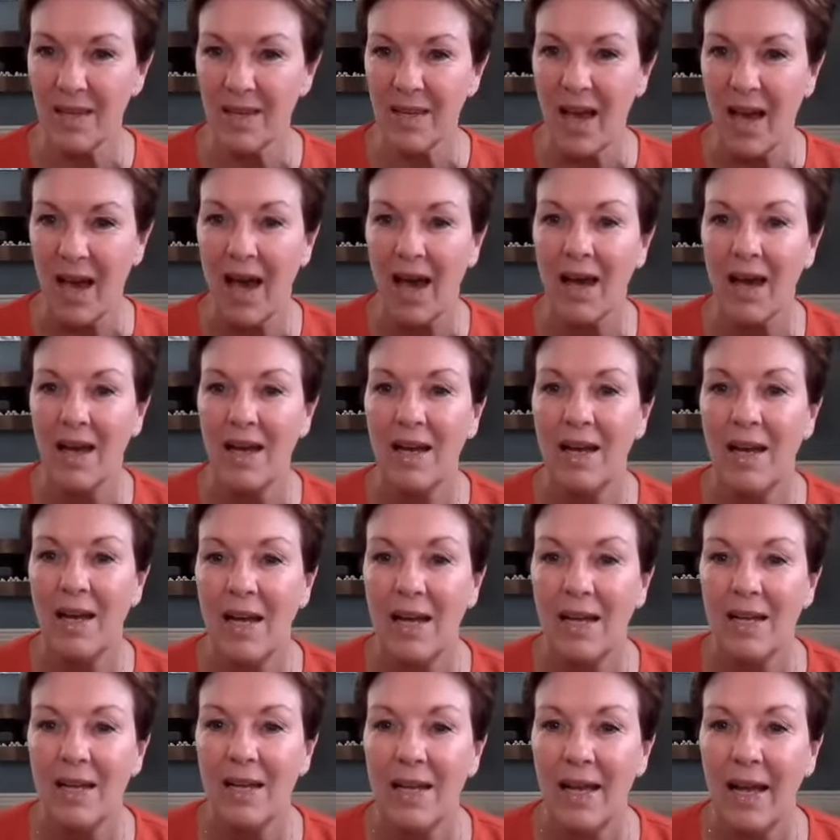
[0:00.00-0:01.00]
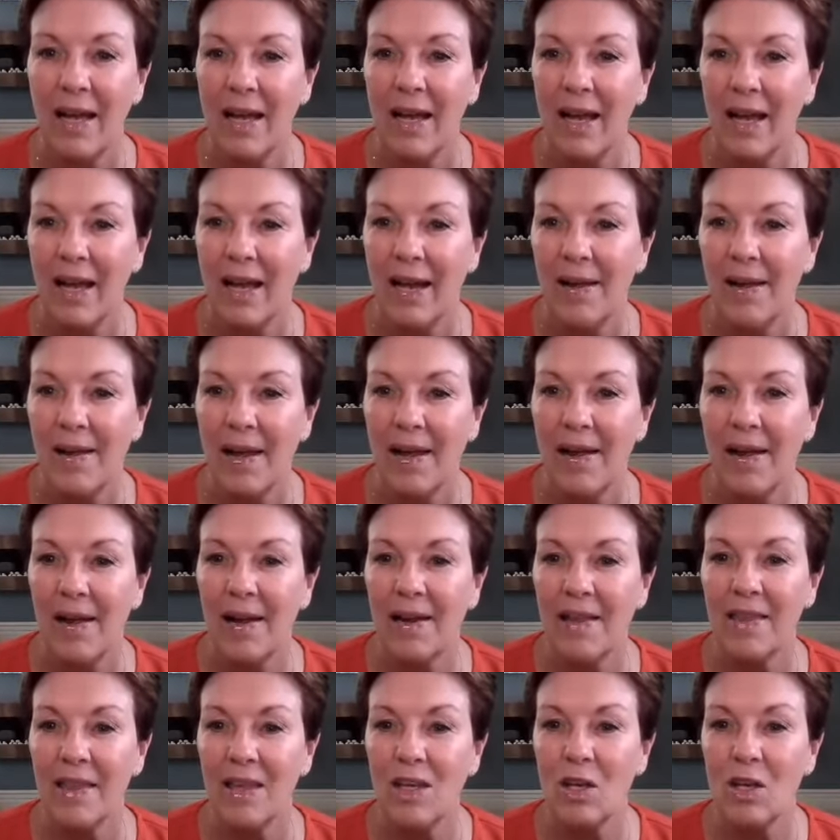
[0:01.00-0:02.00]
Yeah.
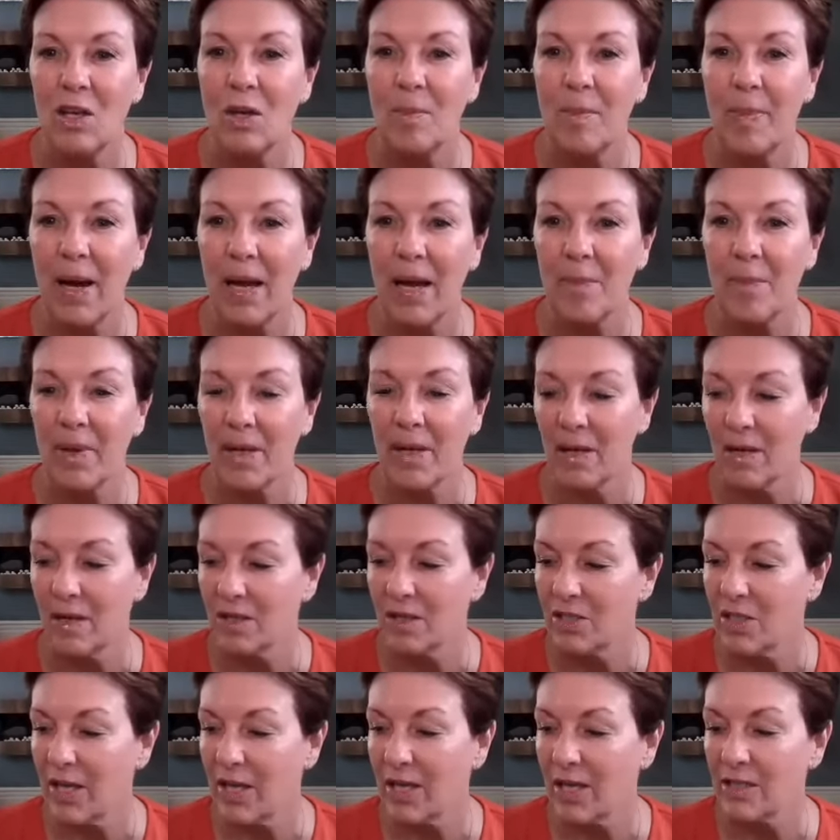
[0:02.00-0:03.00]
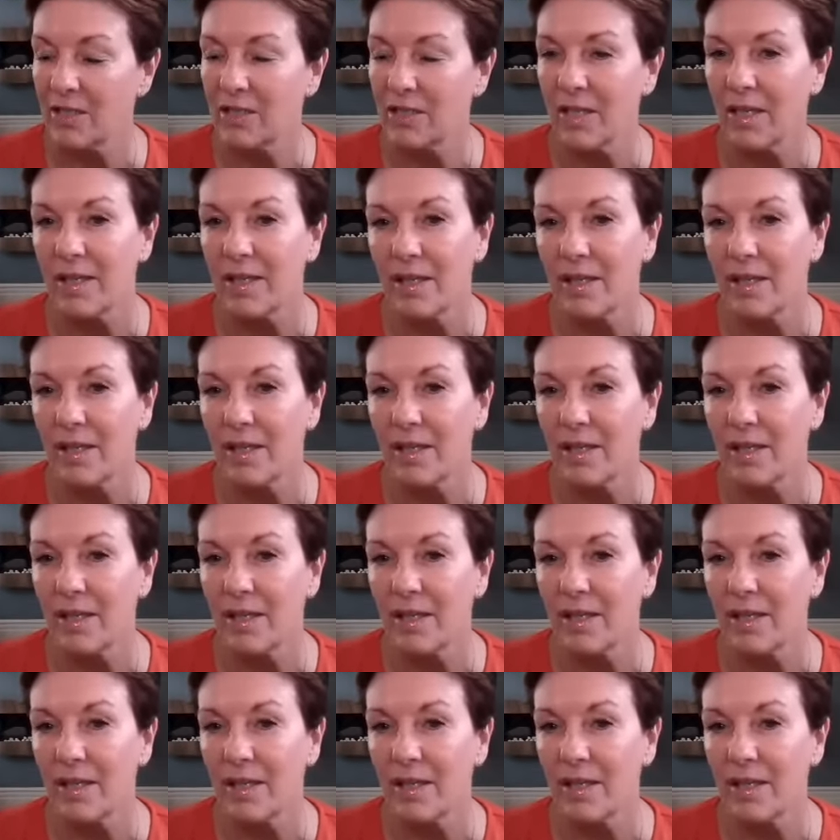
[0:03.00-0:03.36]
Anything you could pipe in on, Jess? I